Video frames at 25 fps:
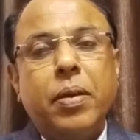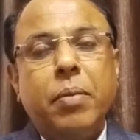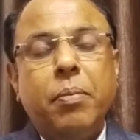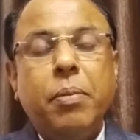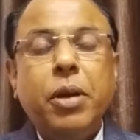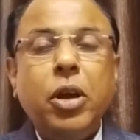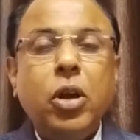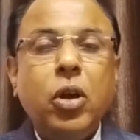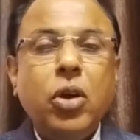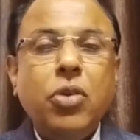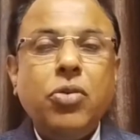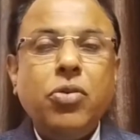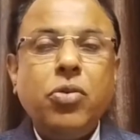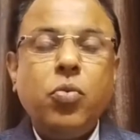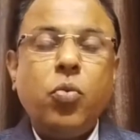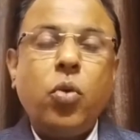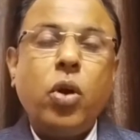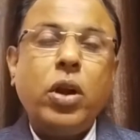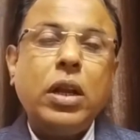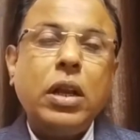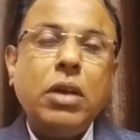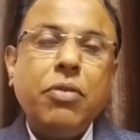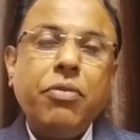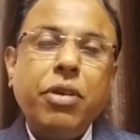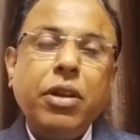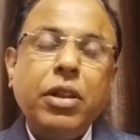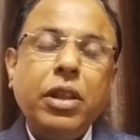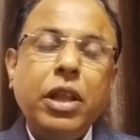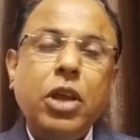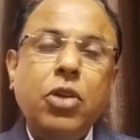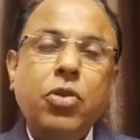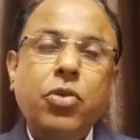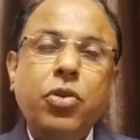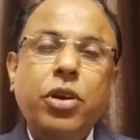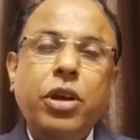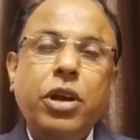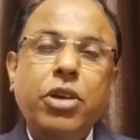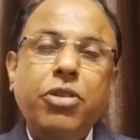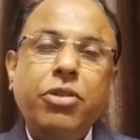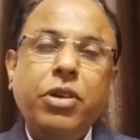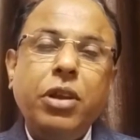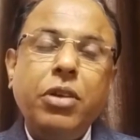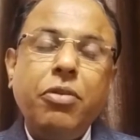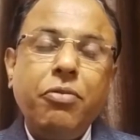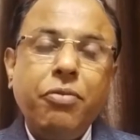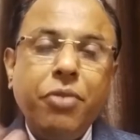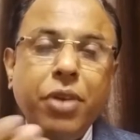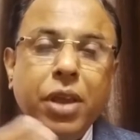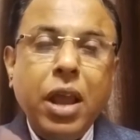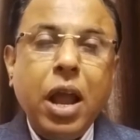Because whatever the
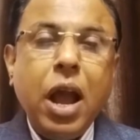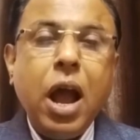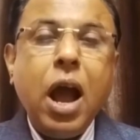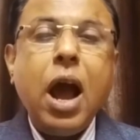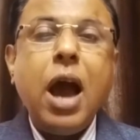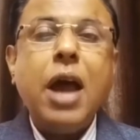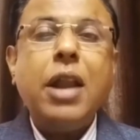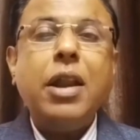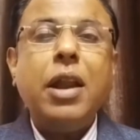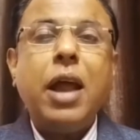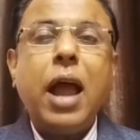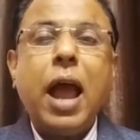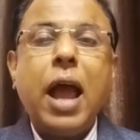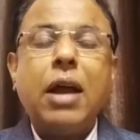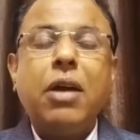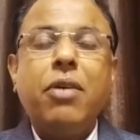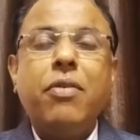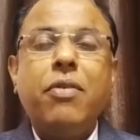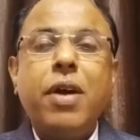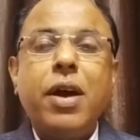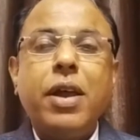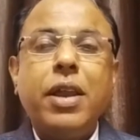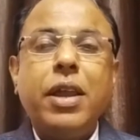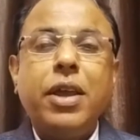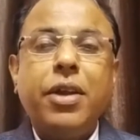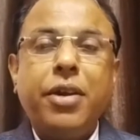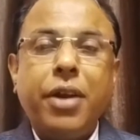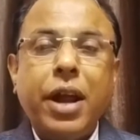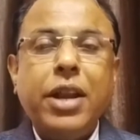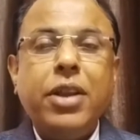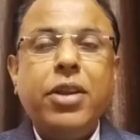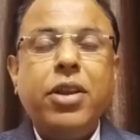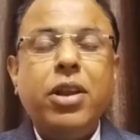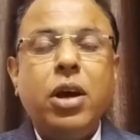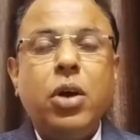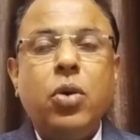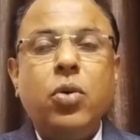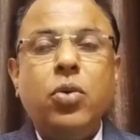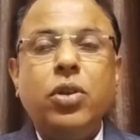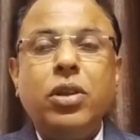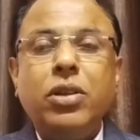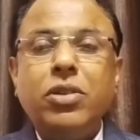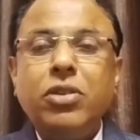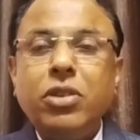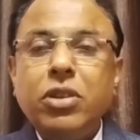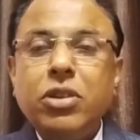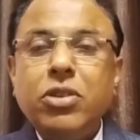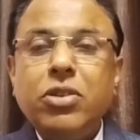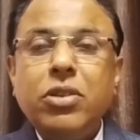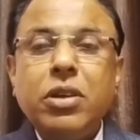education we are acquiring right now,
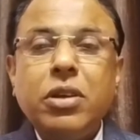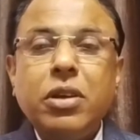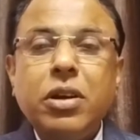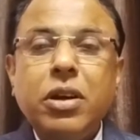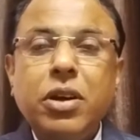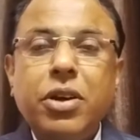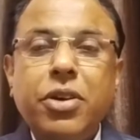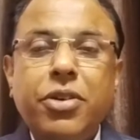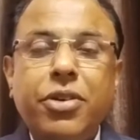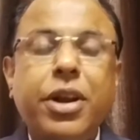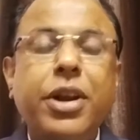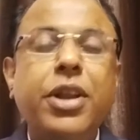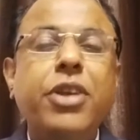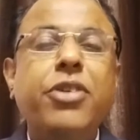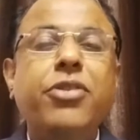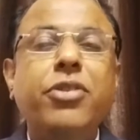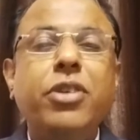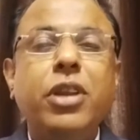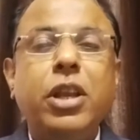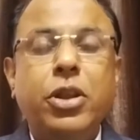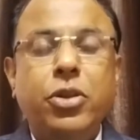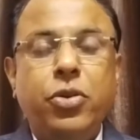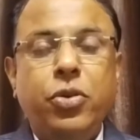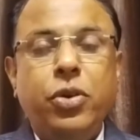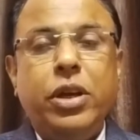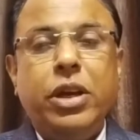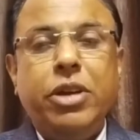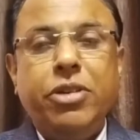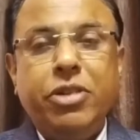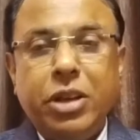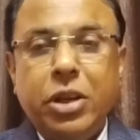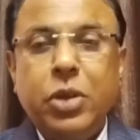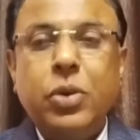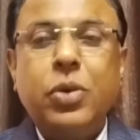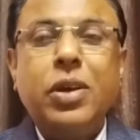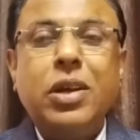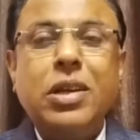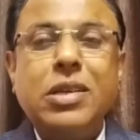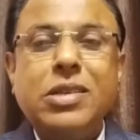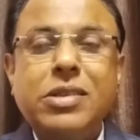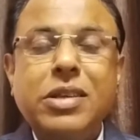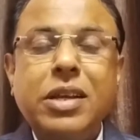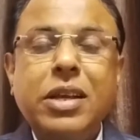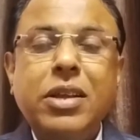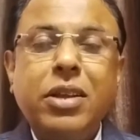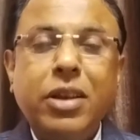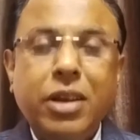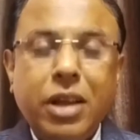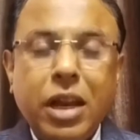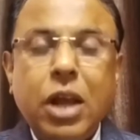this is the traditional education, you can
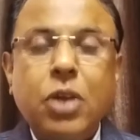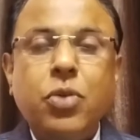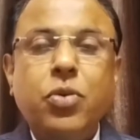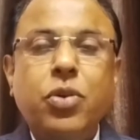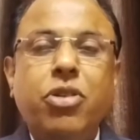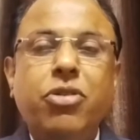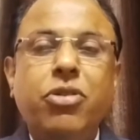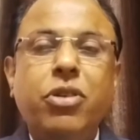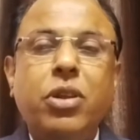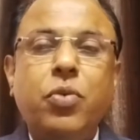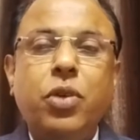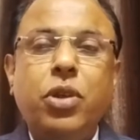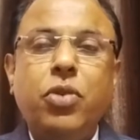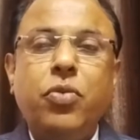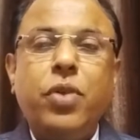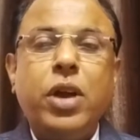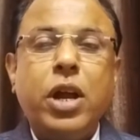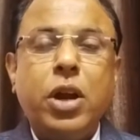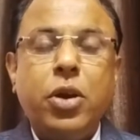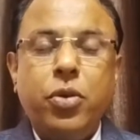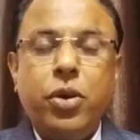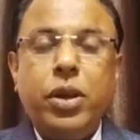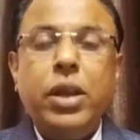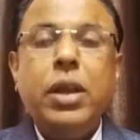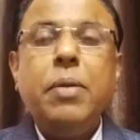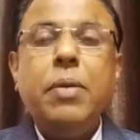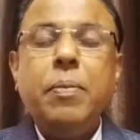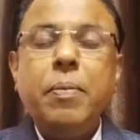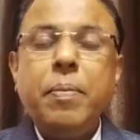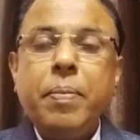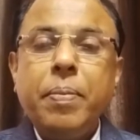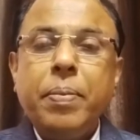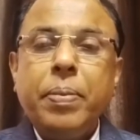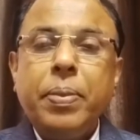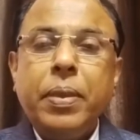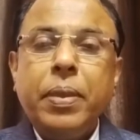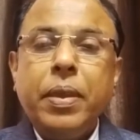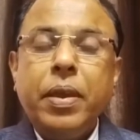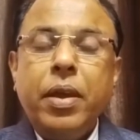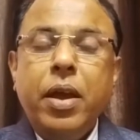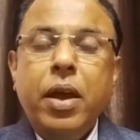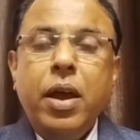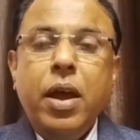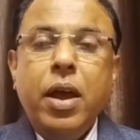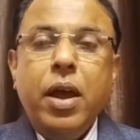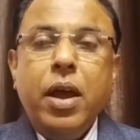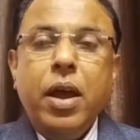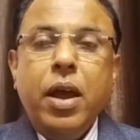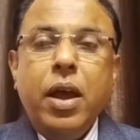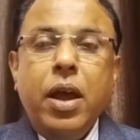say, the graduation which we are doing,
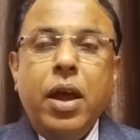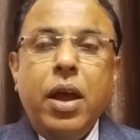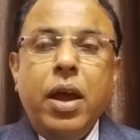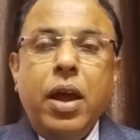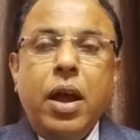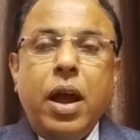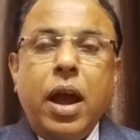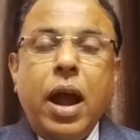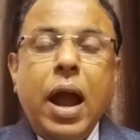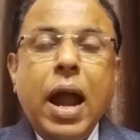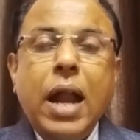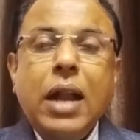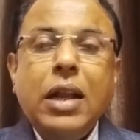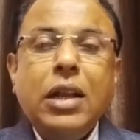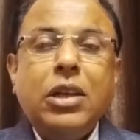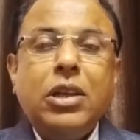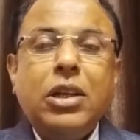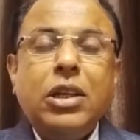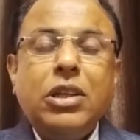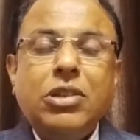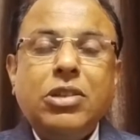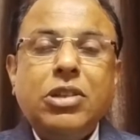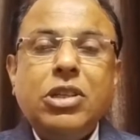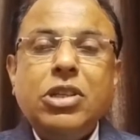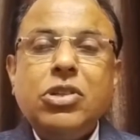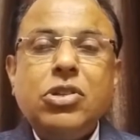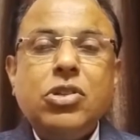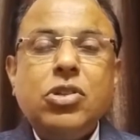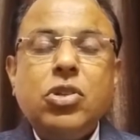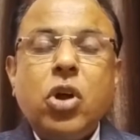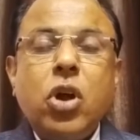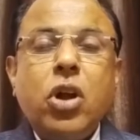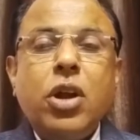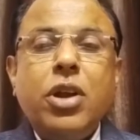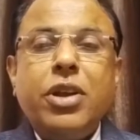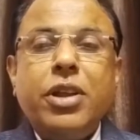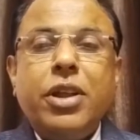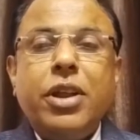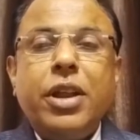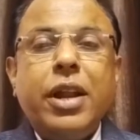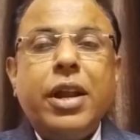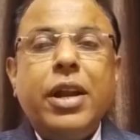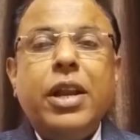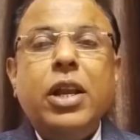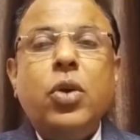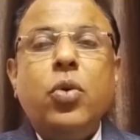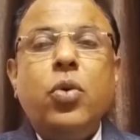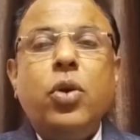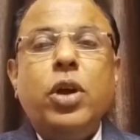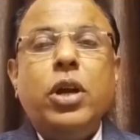and this is not
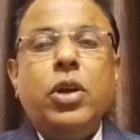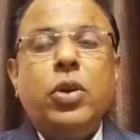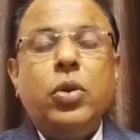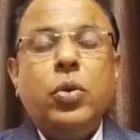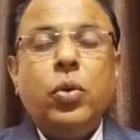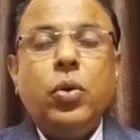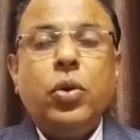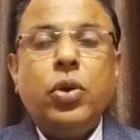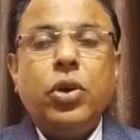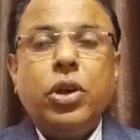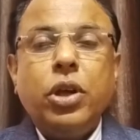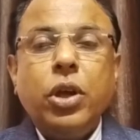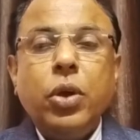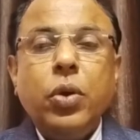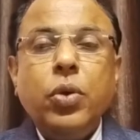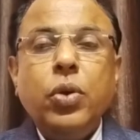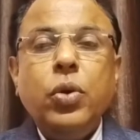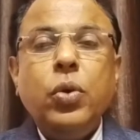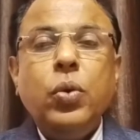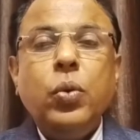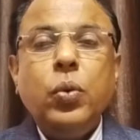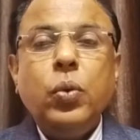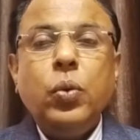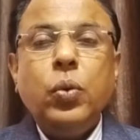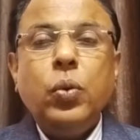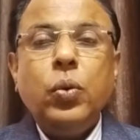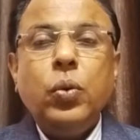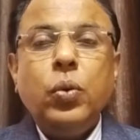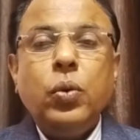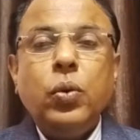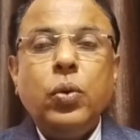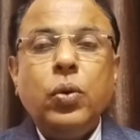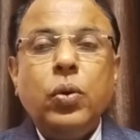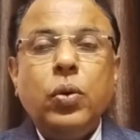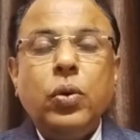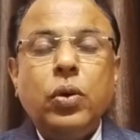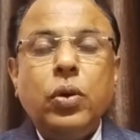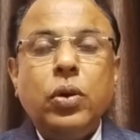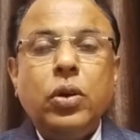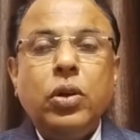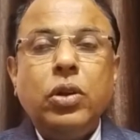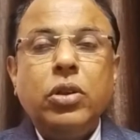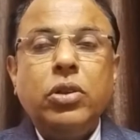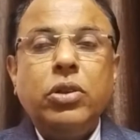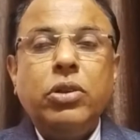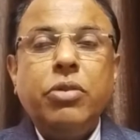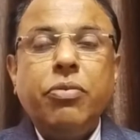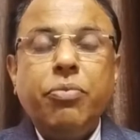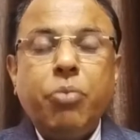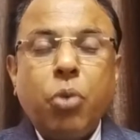directly going to give you
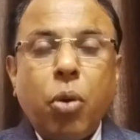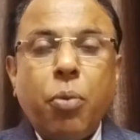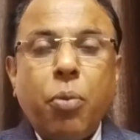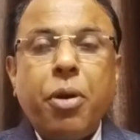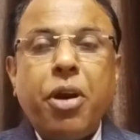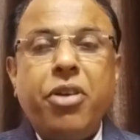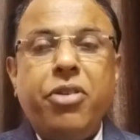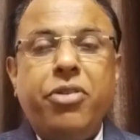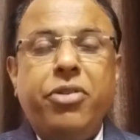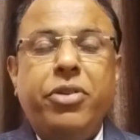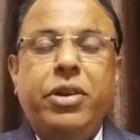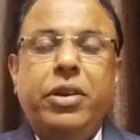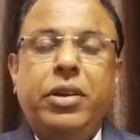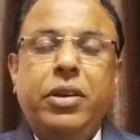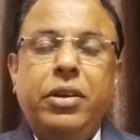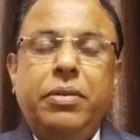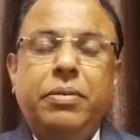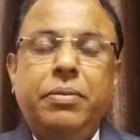the profession.